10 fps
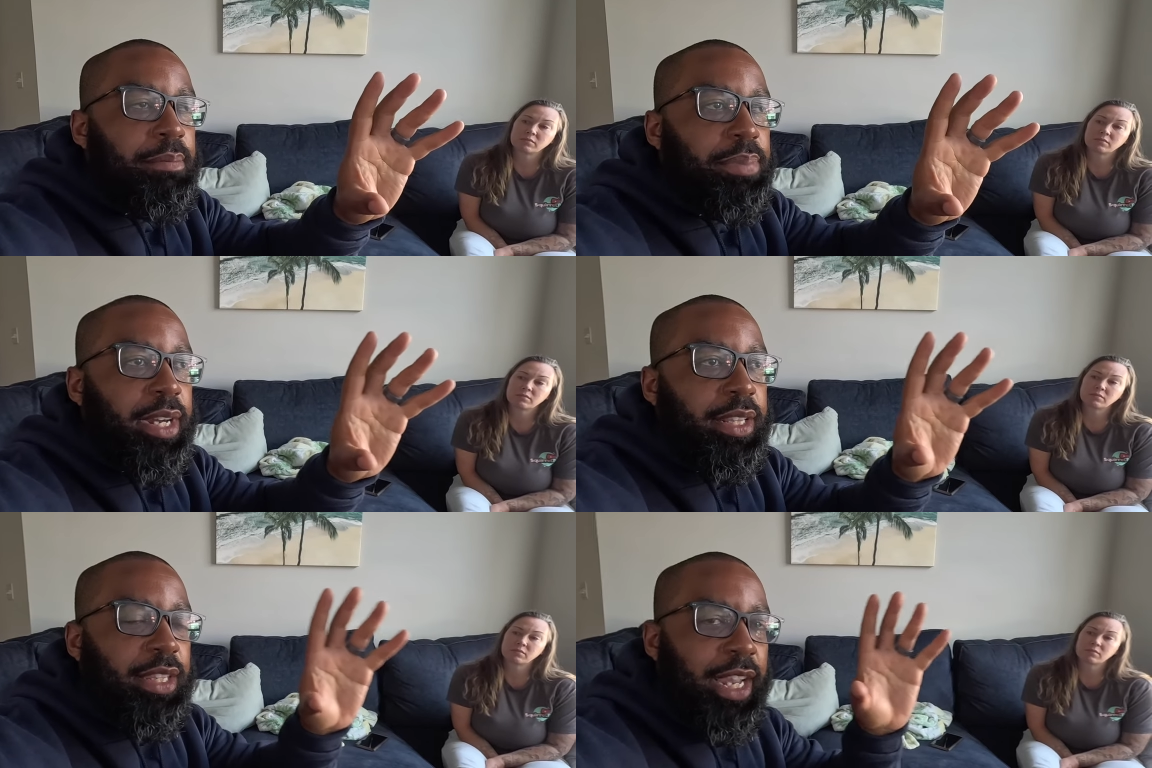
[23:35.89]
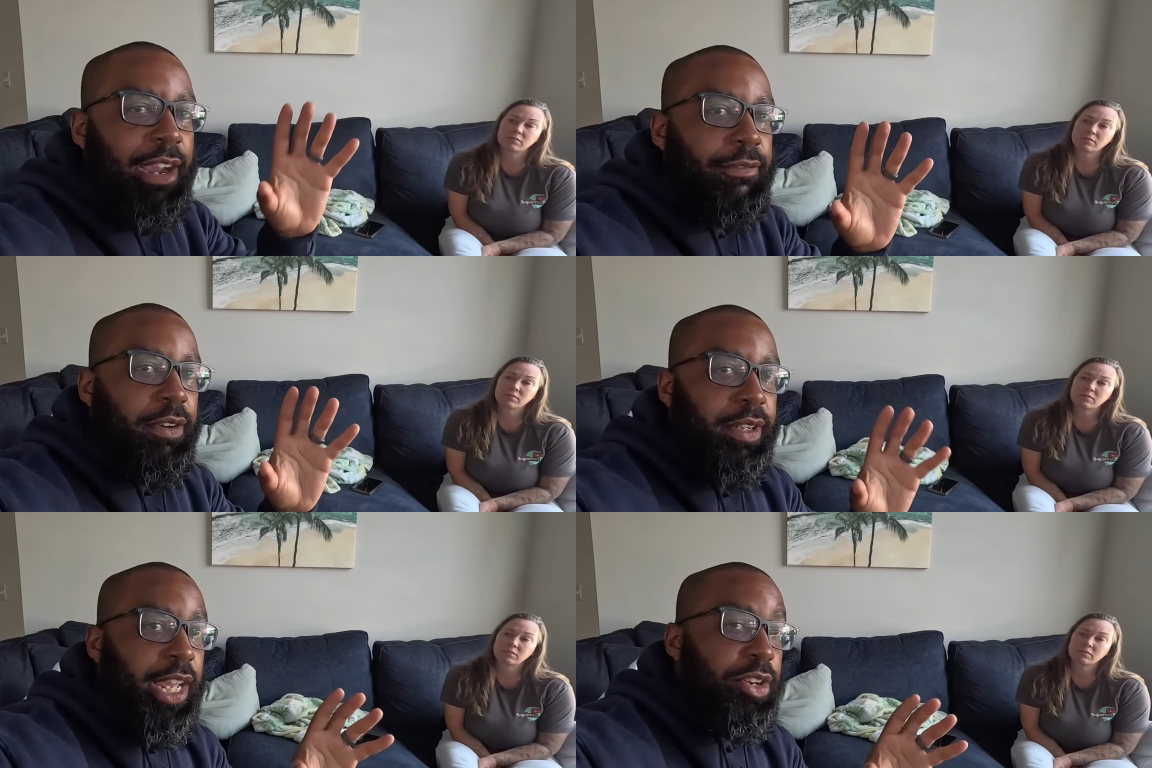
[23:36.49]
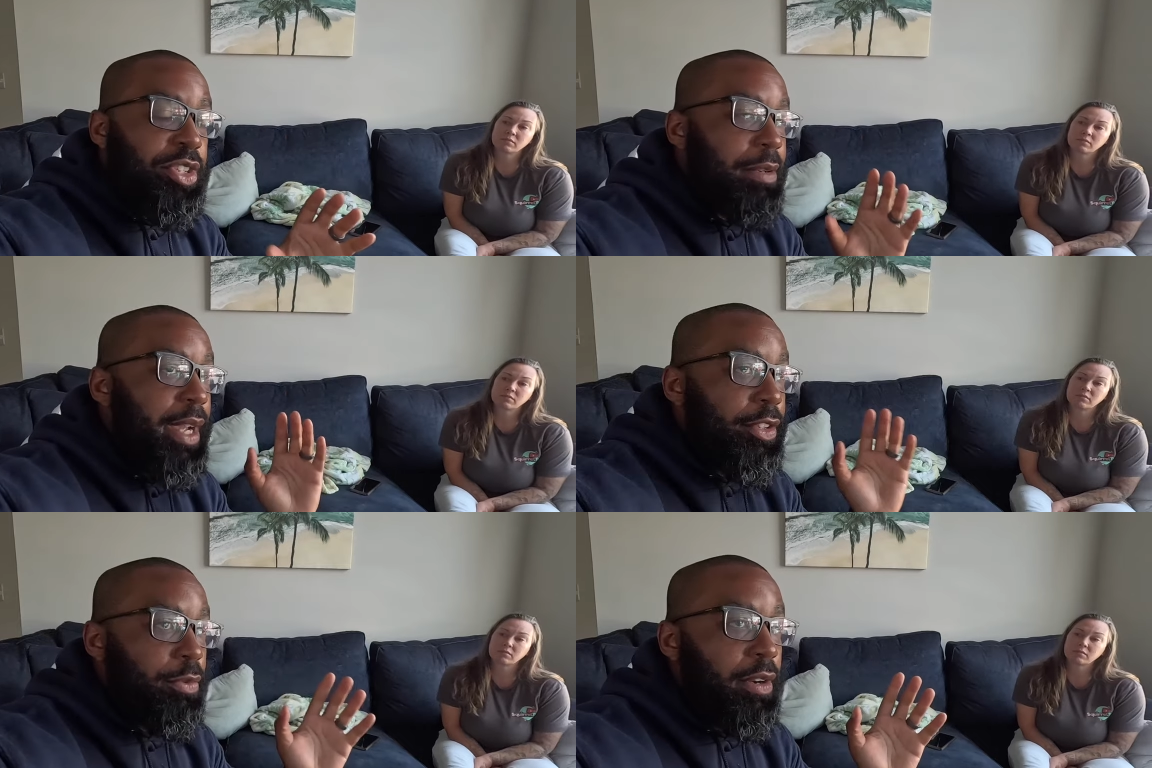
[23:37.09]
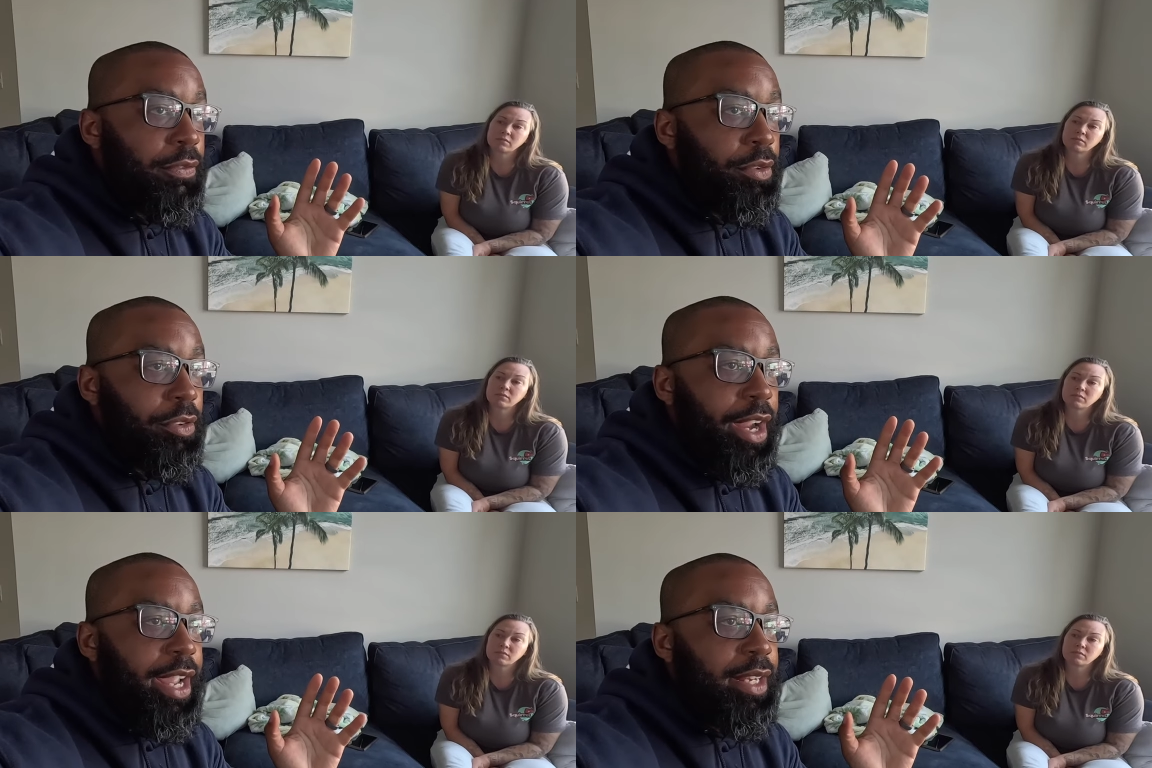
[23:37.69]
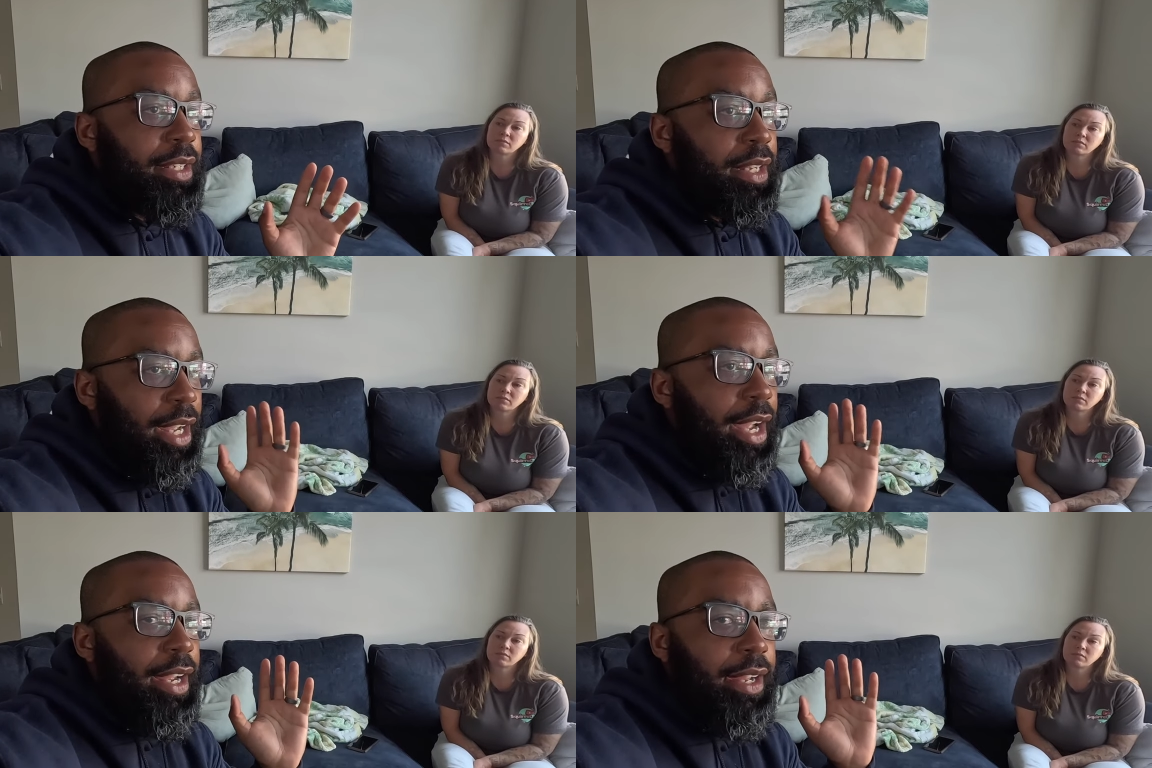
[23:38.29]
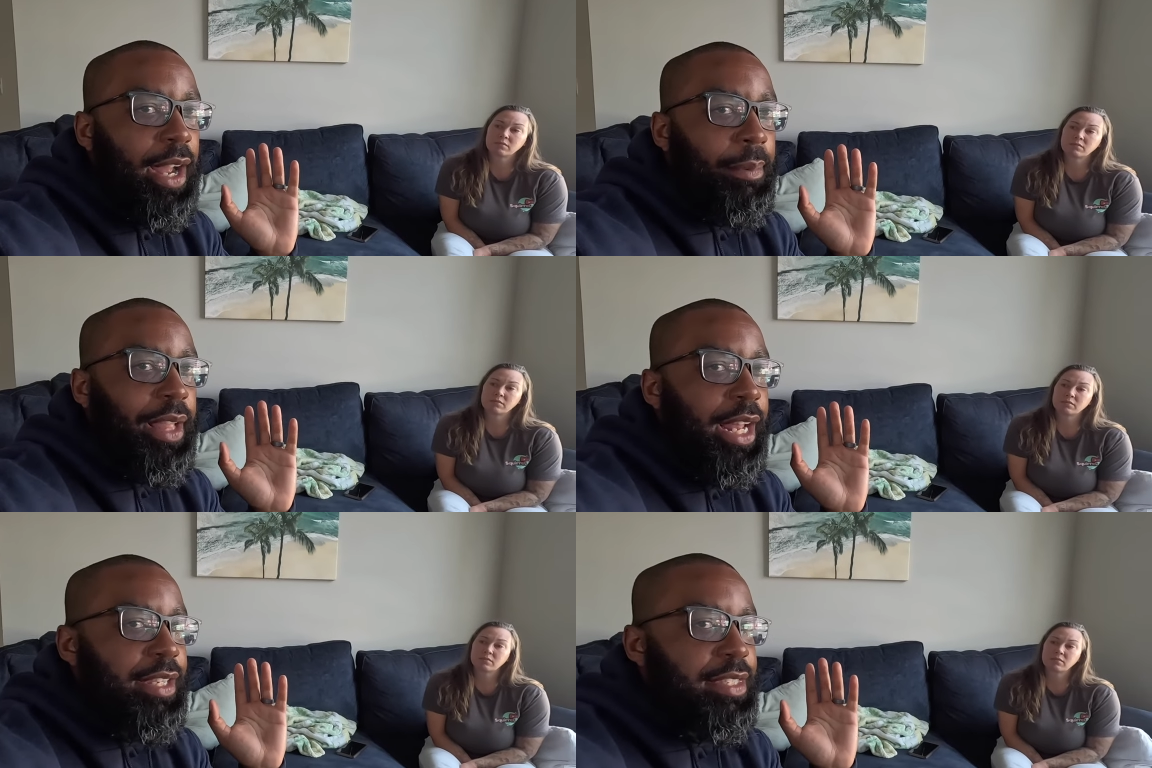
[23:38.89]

Speaker 1: but the effort and energy to make 24 grand, I'm glad he